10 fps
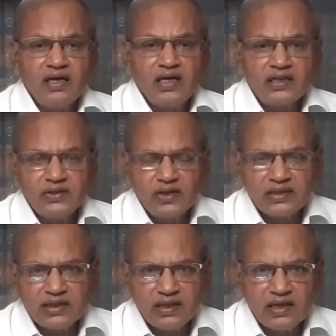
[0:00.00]

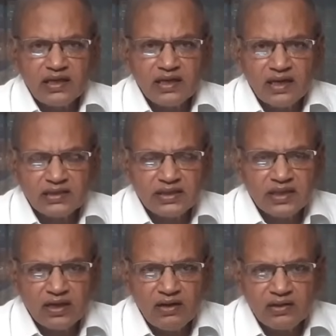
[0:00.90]
introductory
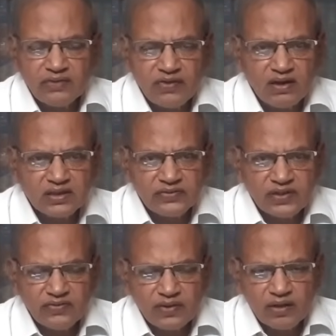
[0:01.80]
lecture on the philosophy
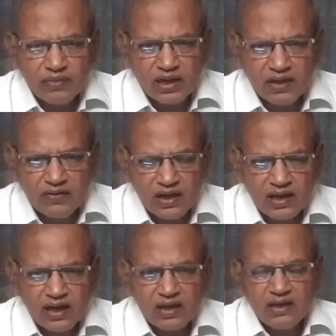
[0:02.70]
of Ramalinga
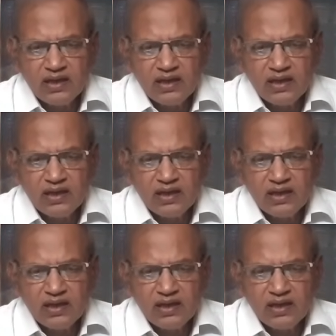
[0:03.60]
Vallalar.